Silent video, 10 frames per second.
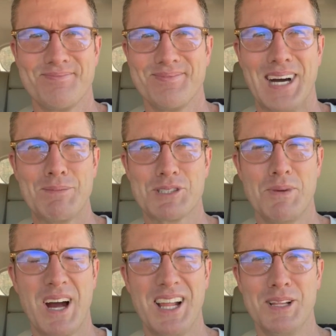I'm
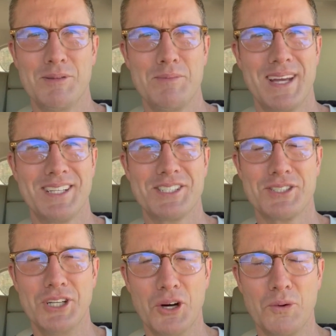smiling, but man, just
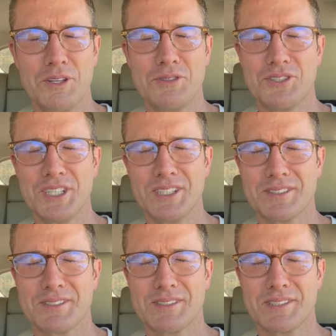know when you see
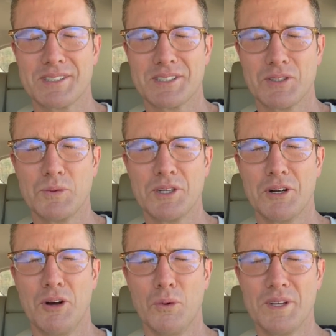us, we
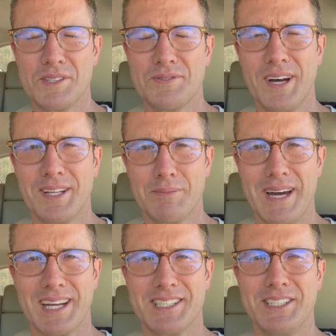are always fighting
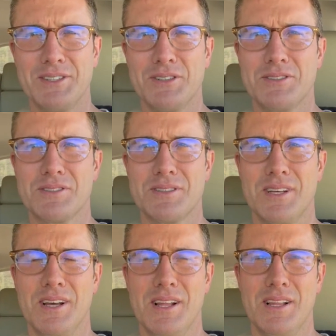back tears
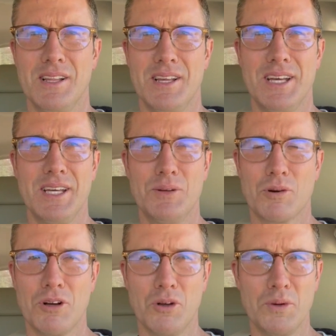And
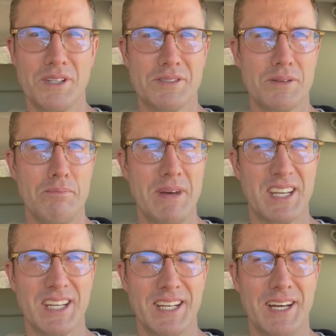we're always
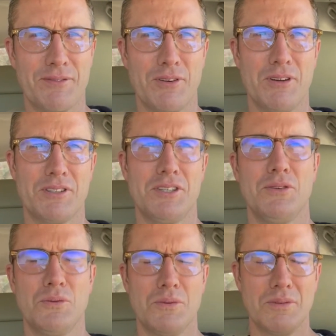making an effort
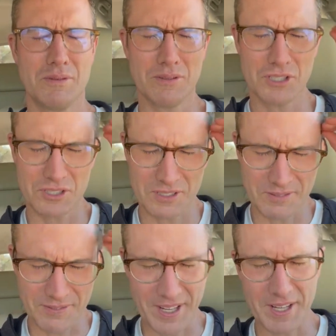to, just in
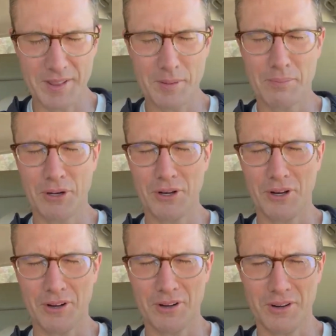faith, put
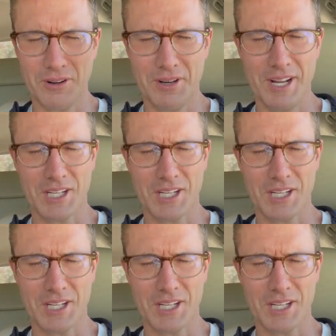our next